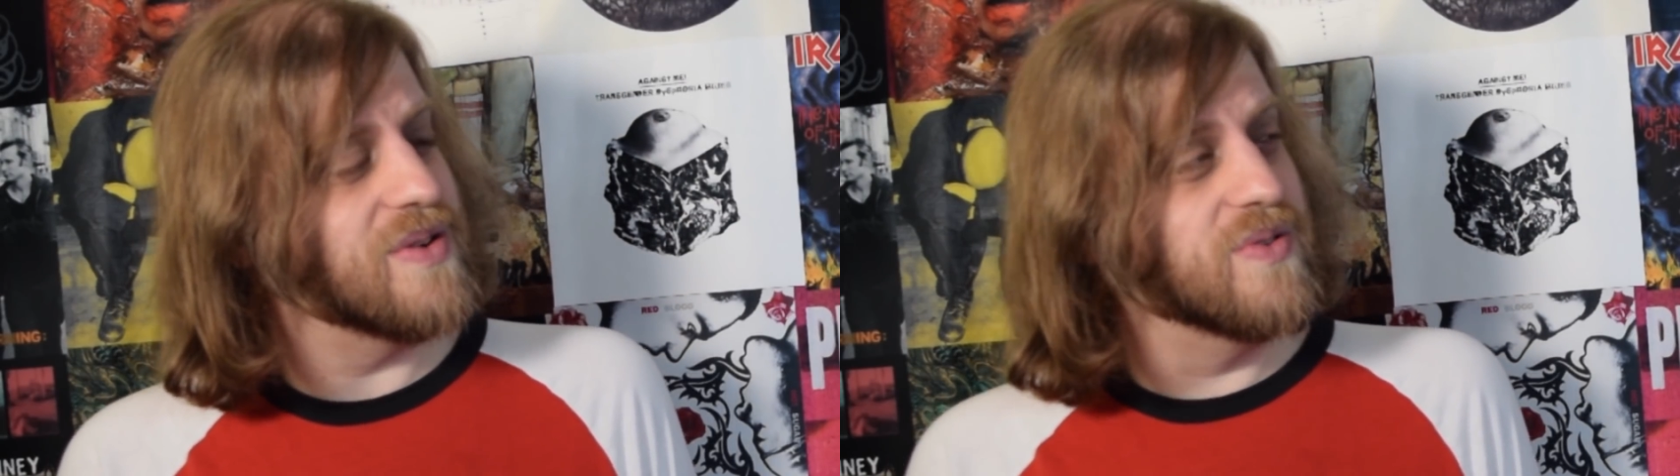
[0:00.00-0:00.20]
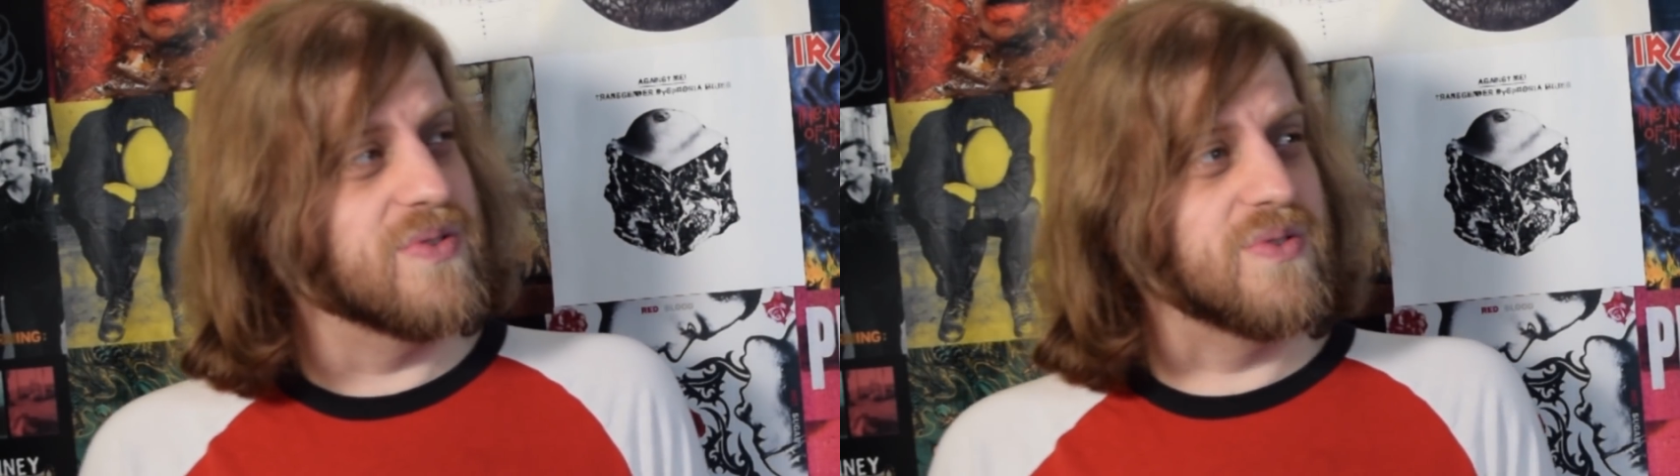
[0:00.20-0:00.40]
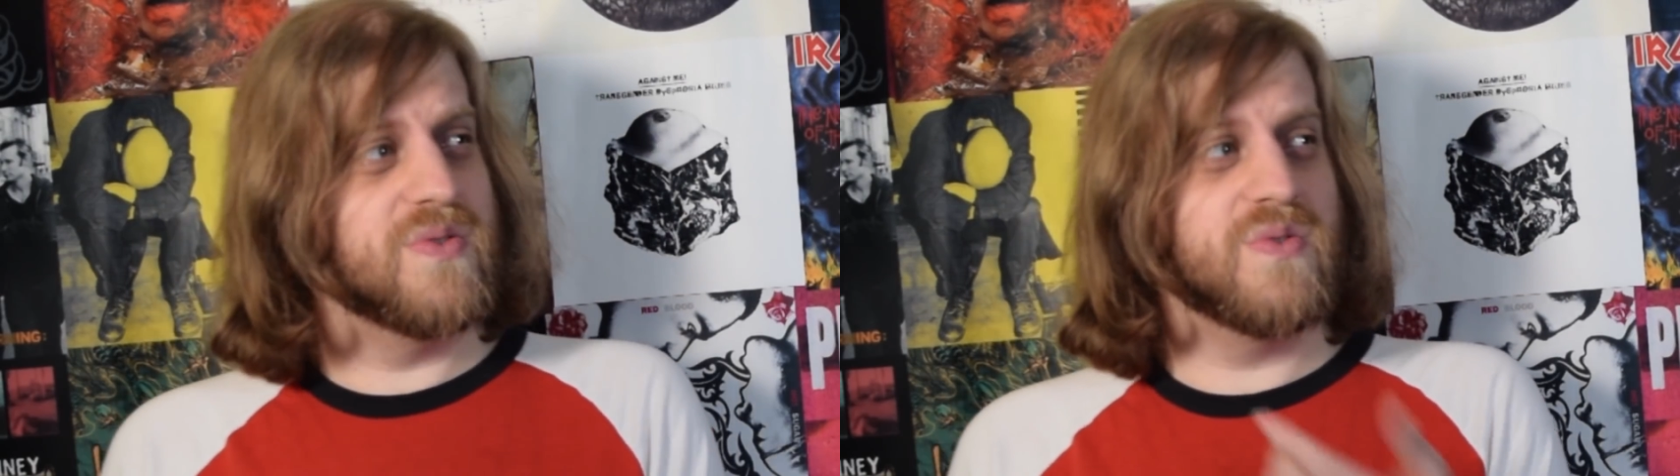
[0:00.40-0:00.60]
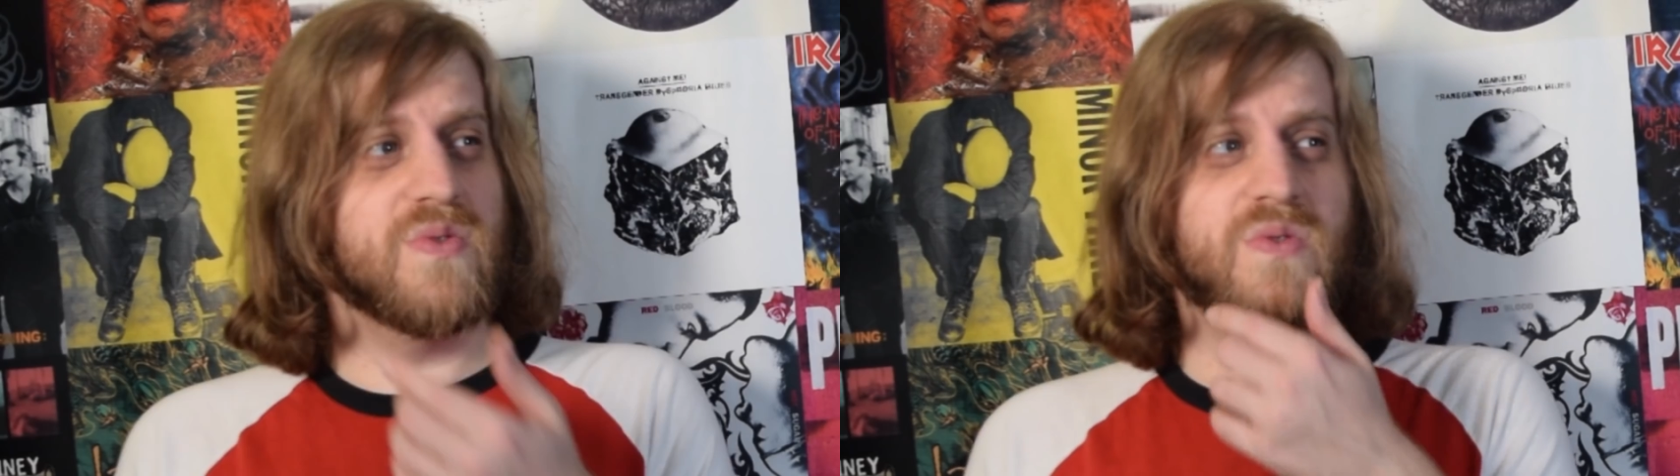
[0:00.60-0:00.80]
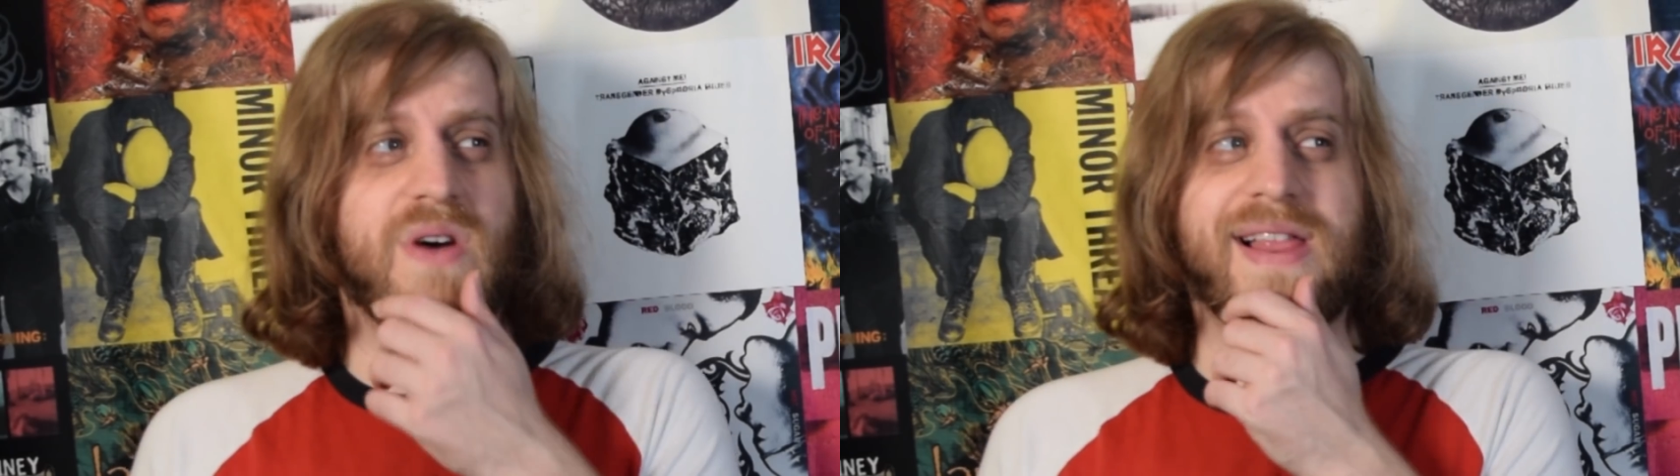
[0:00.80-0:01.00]

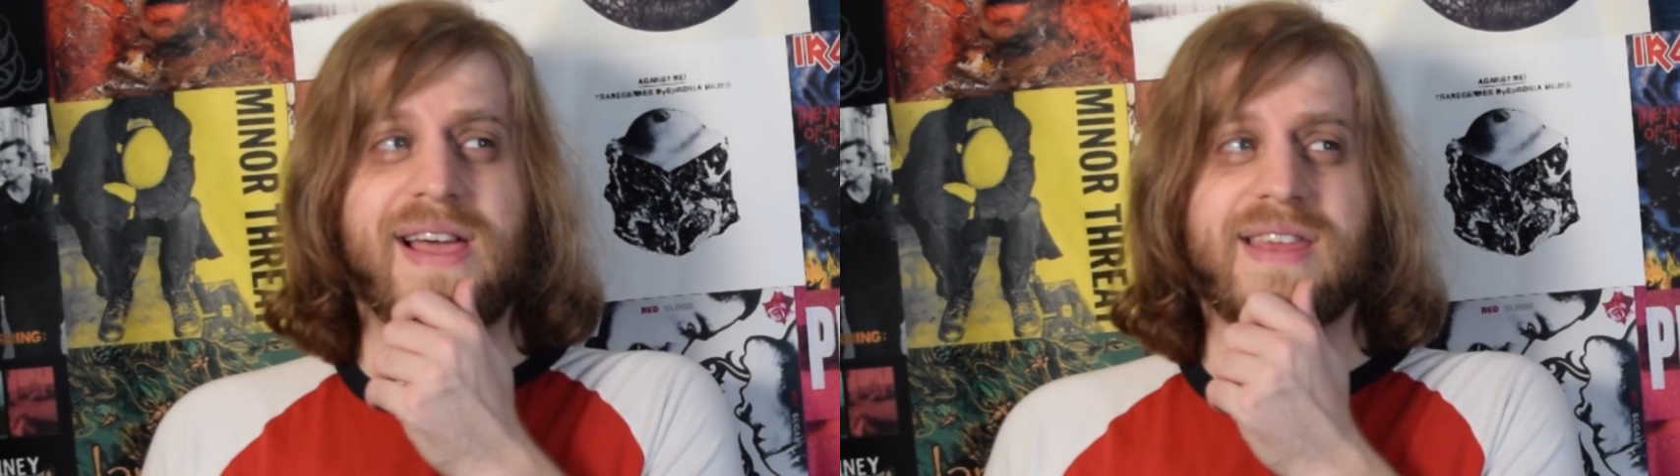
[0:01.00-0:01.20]
Ooh, I like